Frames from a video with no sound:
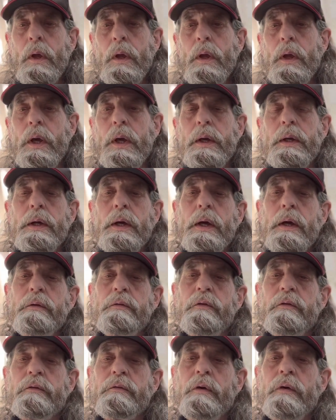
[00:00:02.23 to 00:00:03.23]
Hey
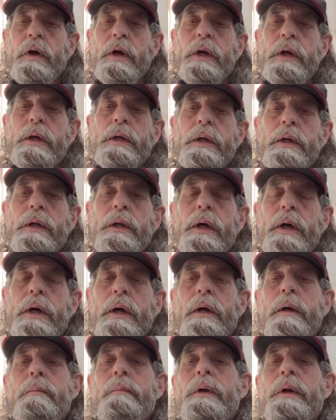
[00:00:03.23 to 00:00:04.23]
guys, it's Craig, and
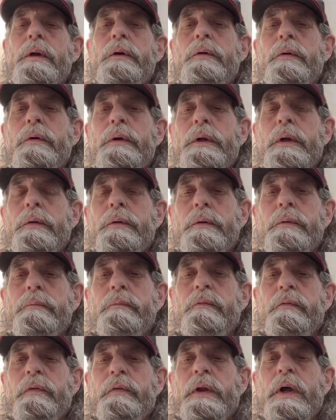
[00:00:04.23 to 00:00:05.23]
uh, I'm going to do another
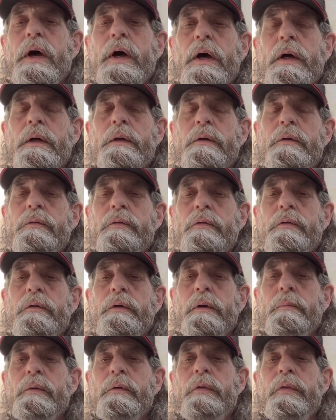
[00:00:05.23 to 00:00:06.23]
vlog. This is
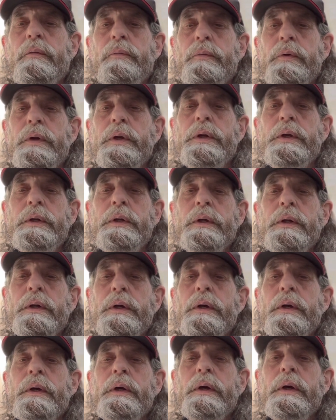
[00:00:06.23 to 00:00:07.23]
number three
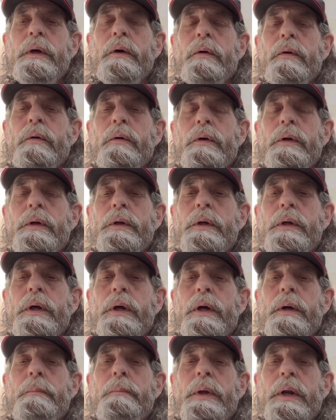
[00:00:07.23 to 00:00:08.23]
on
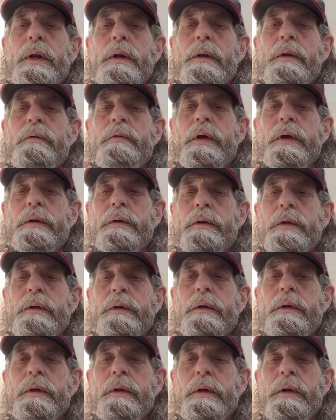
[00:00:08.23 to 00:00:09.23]
uh, metal
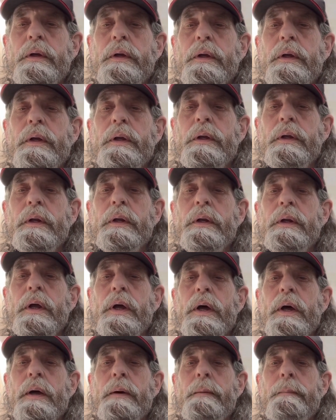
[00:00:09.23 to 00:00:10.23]
detecting. And
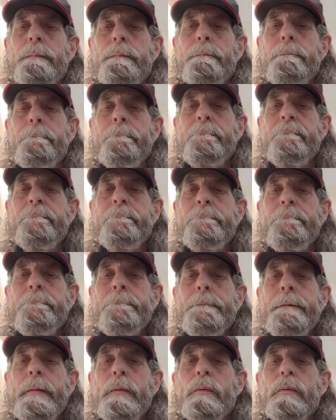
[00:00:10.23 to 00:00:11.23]
uh,
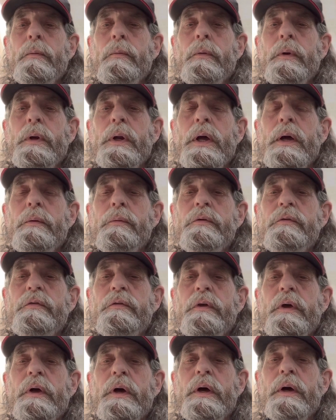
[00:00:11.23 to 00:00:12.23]
when I
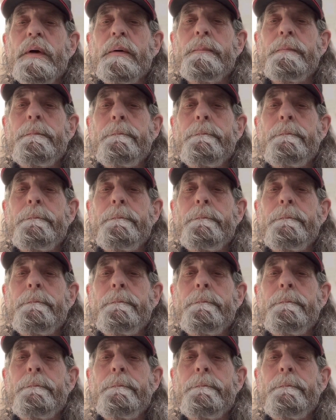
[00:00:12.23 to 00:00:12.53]
was uh,